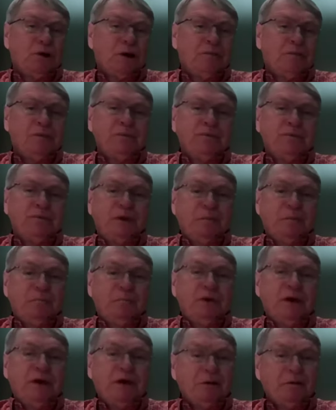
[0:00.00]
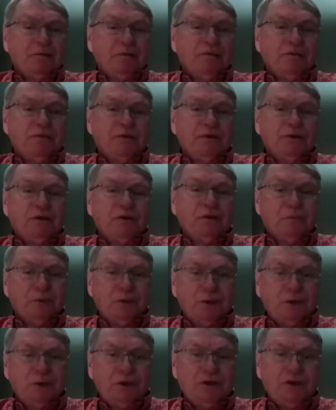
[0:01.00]
probably better for the
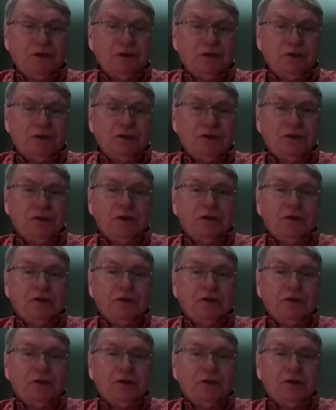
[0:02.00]
communities